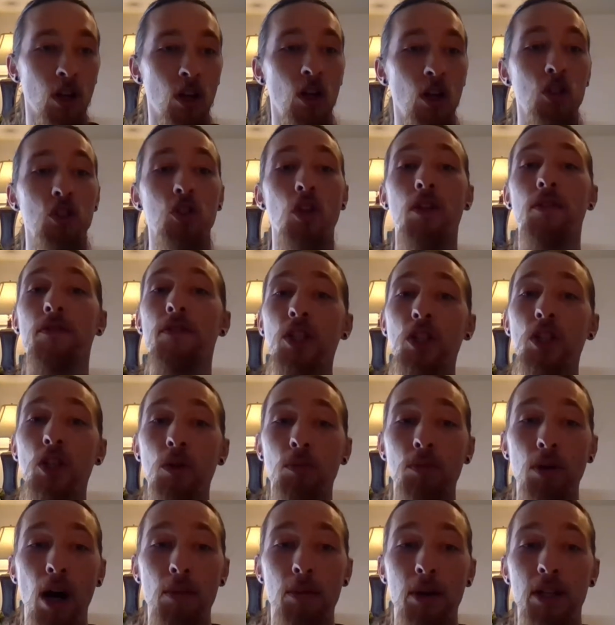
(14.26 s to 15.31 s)
So the physical
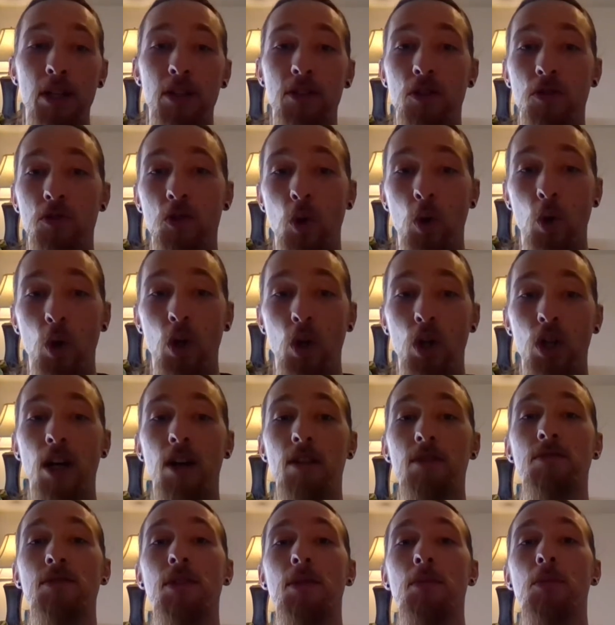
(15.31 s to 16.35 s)
properties of soil
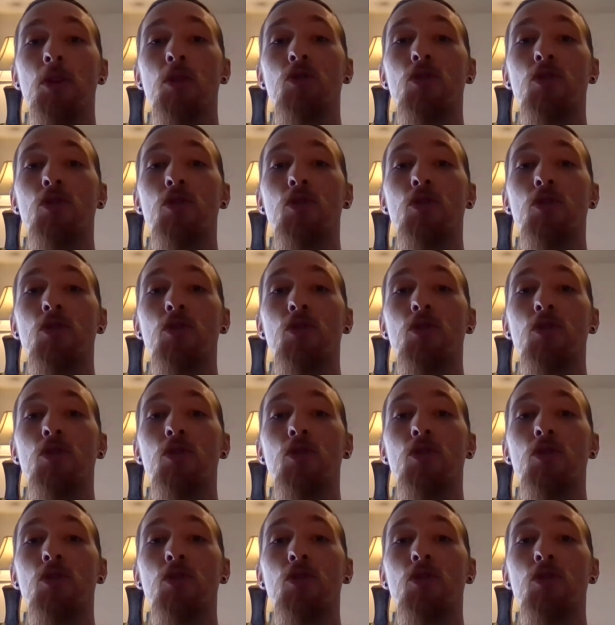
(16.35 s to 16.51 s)
come from the